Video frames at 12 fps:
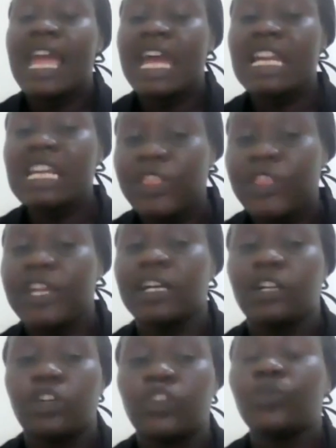
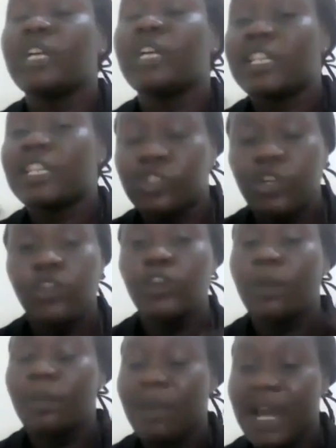anything to get
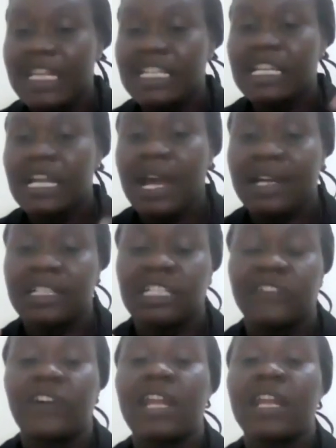your mind
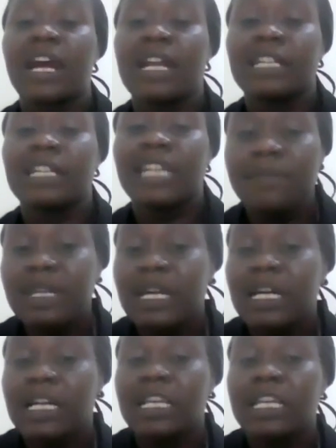active. And
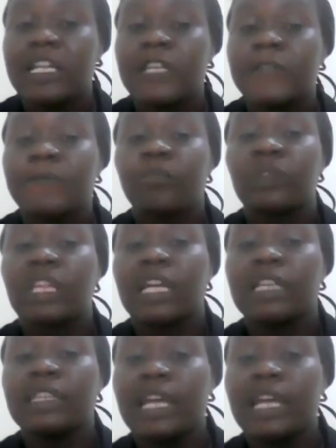academically,